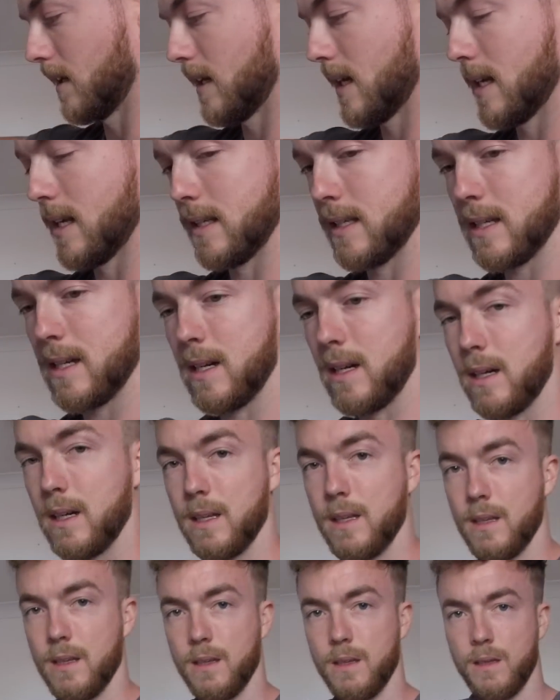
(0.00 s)
there's
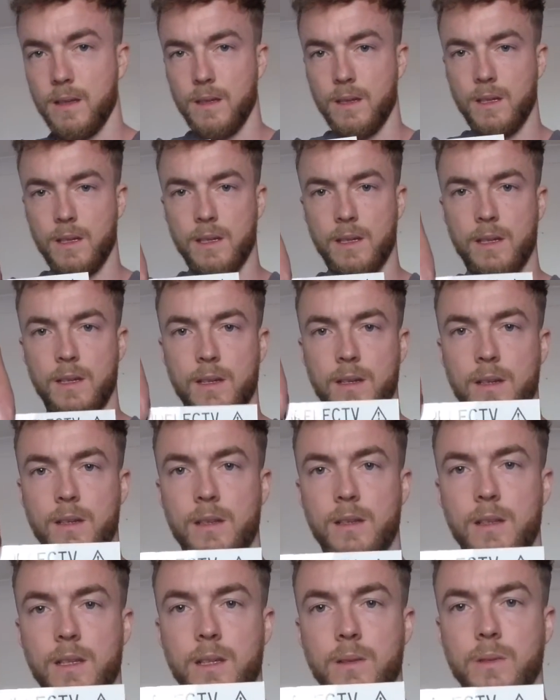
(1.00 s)
our
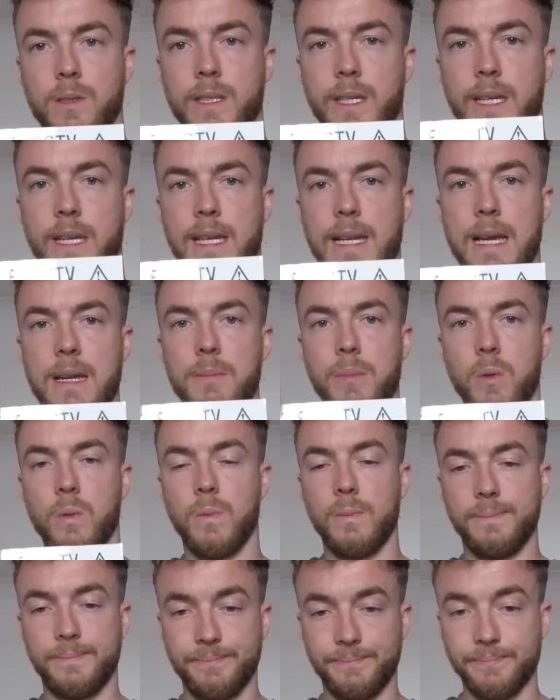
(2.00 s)
little sticky label.
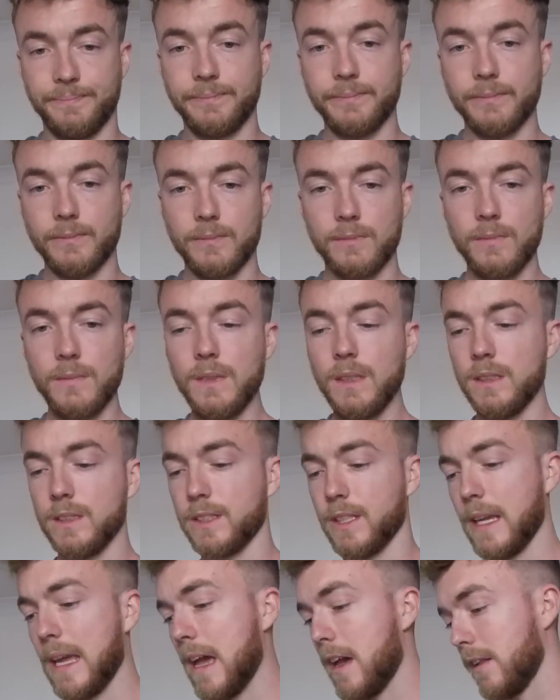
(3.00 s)

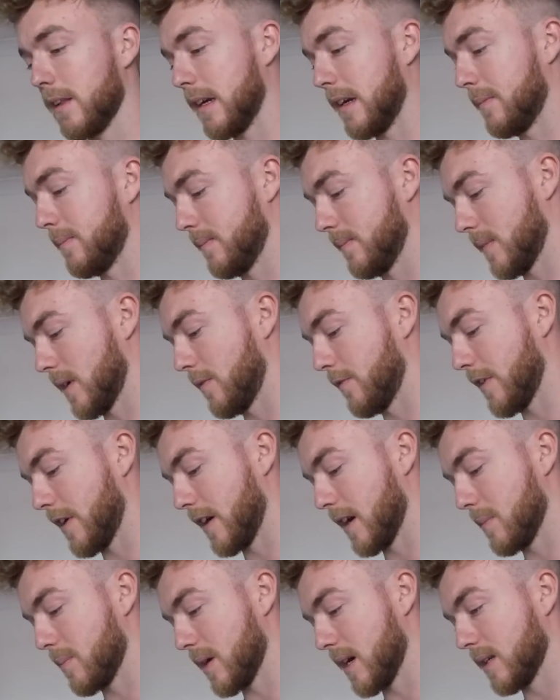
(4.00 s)
So yeah, I'm
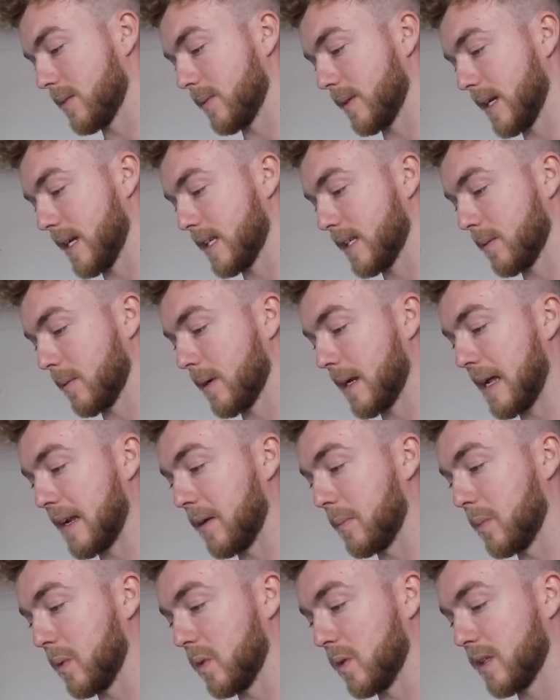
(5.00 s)
very impressed with this. I'm glad
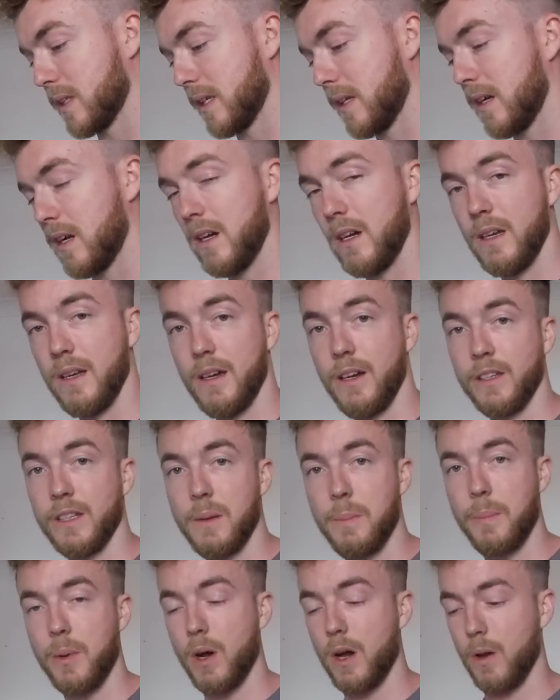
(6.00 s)
I bought it. I
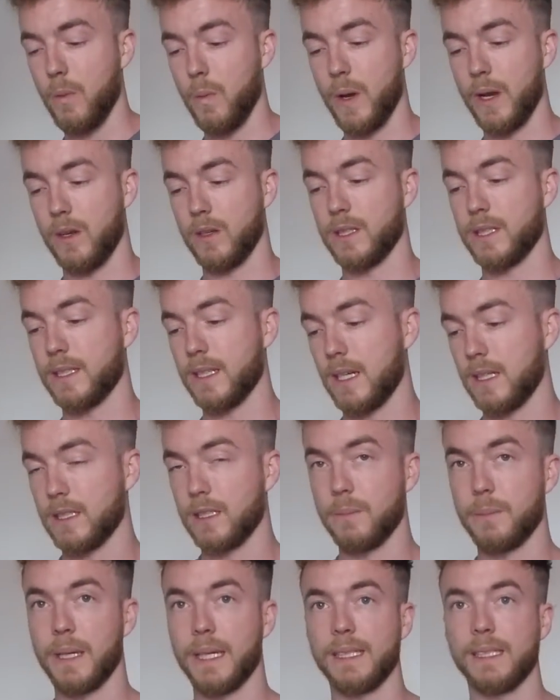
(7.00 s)
did buy it when I
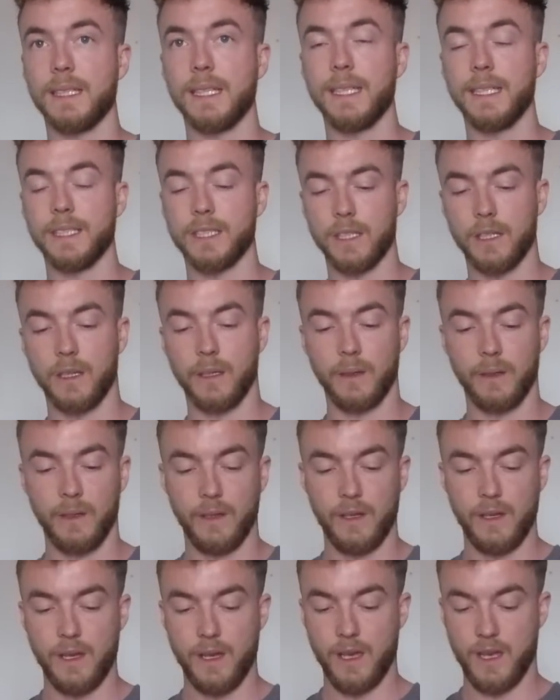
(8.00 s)
started basically, so
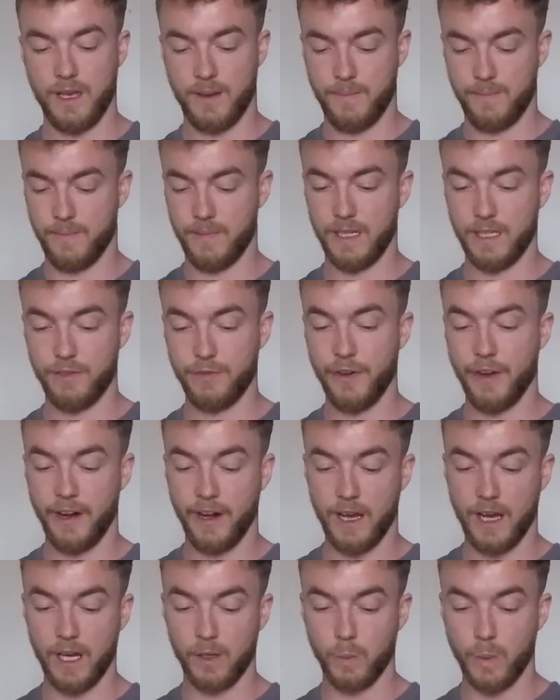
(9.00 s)
it's
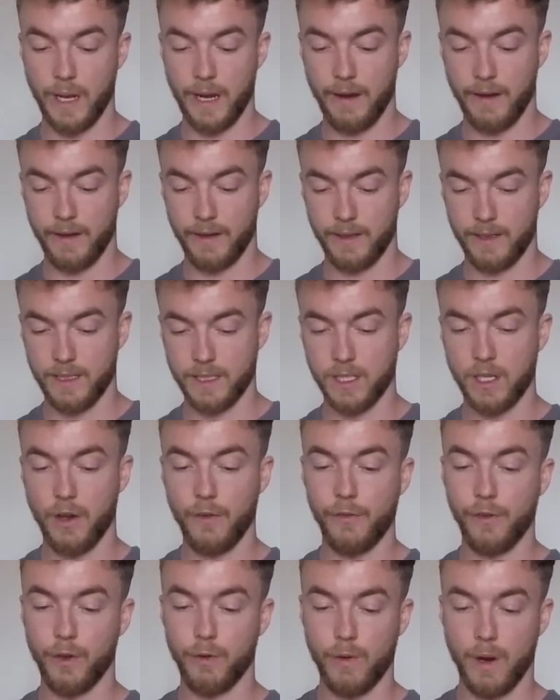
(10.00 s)
very hard wearing. It's got
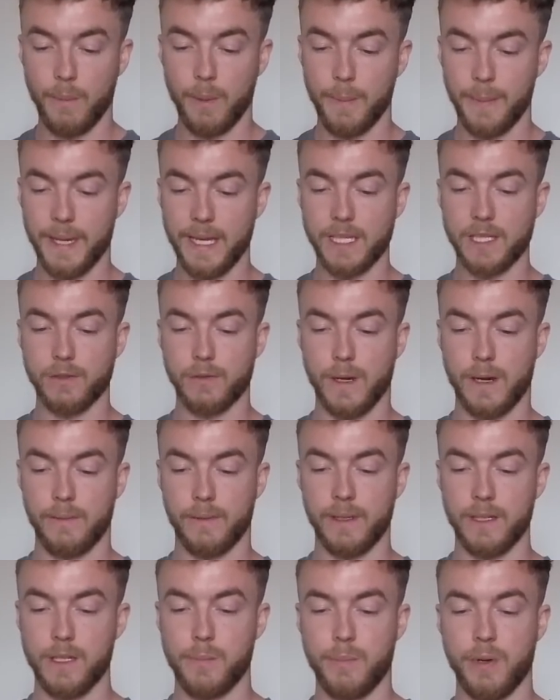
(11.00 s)
a few rubber bits
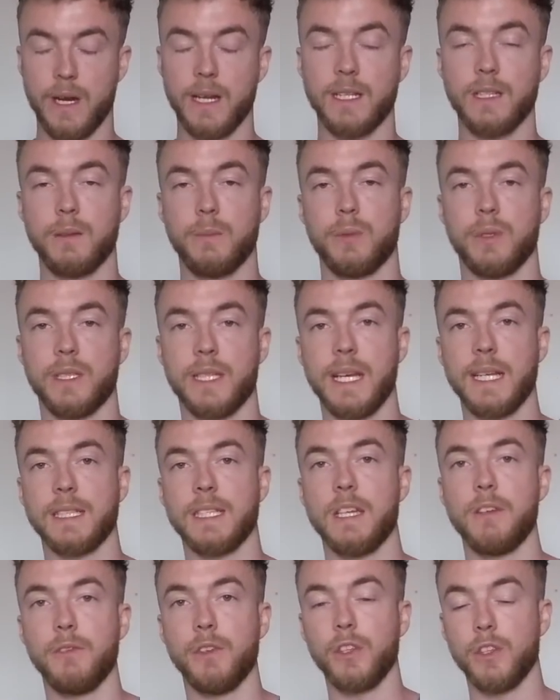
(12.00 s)
around it to protect
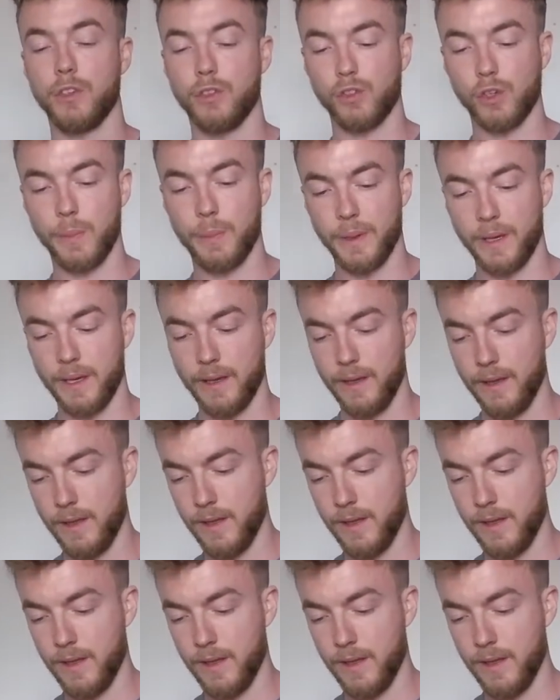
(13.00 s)
it if you do drop it.